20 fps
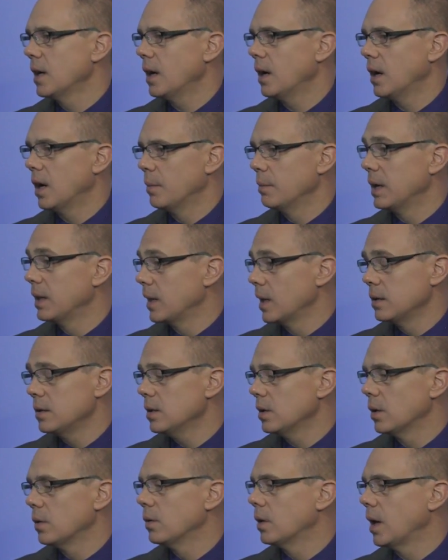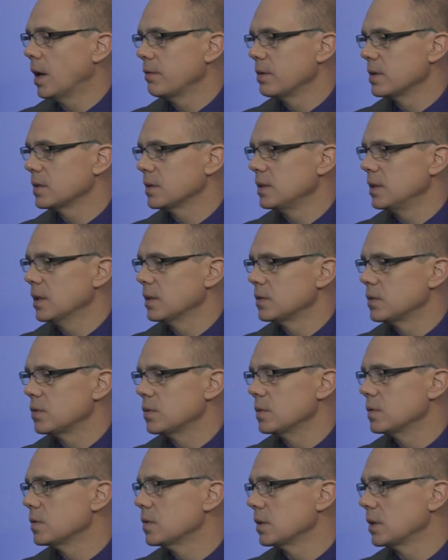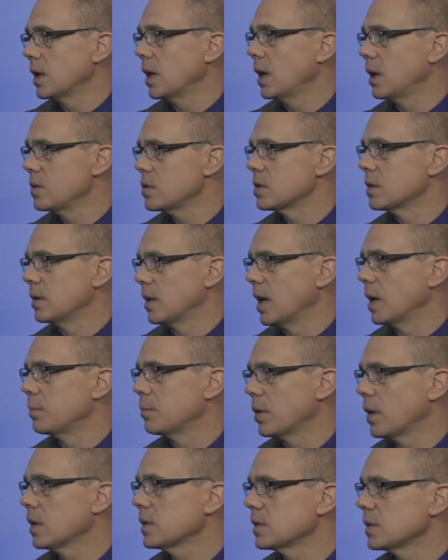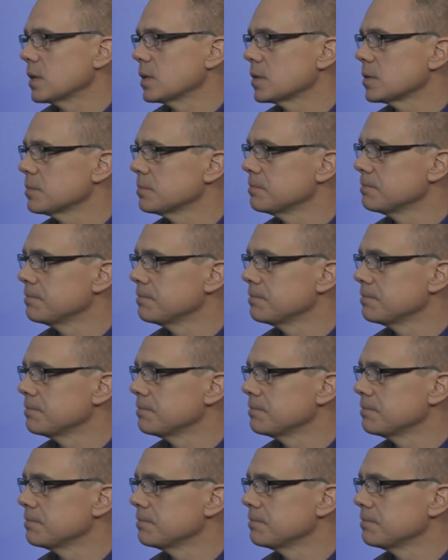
and then obviously get students engaged in that process.